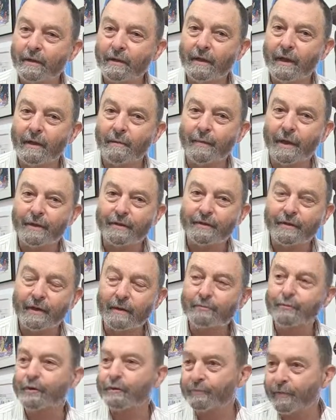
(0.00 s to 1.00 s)
and my
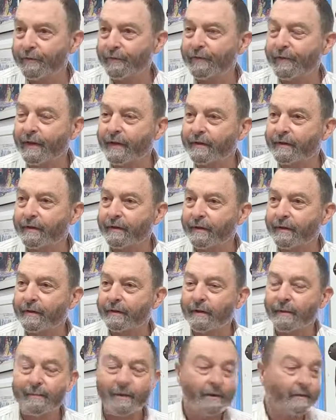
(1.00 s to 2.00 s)
sculpture reflects this.
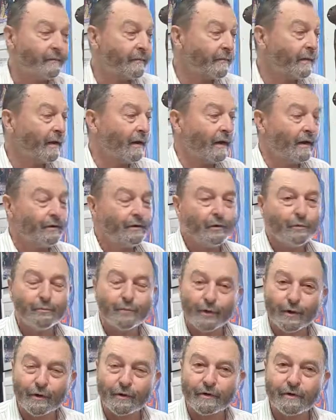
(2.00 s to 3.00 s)
I mean, I do
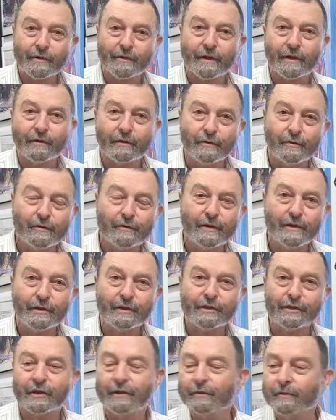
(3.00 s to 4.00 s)
birds, I do
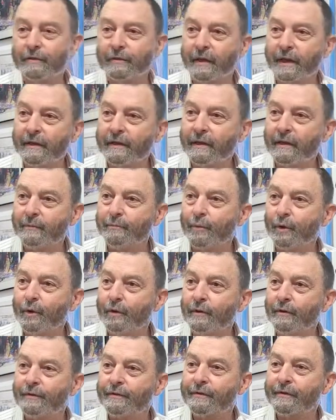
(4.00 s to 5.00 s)
fish, I do lightning
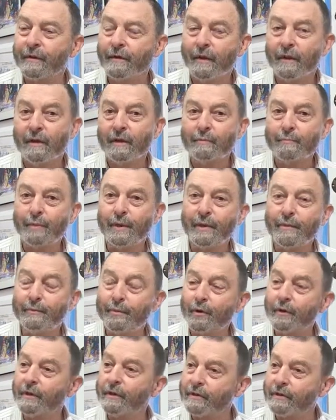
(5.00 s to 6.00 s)
bolts,
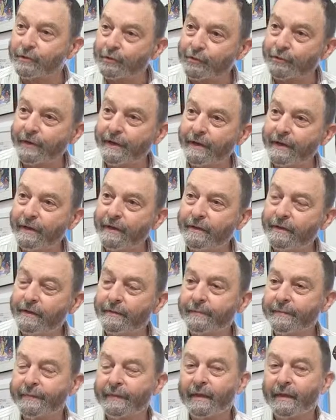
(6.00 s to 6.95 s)
people trees.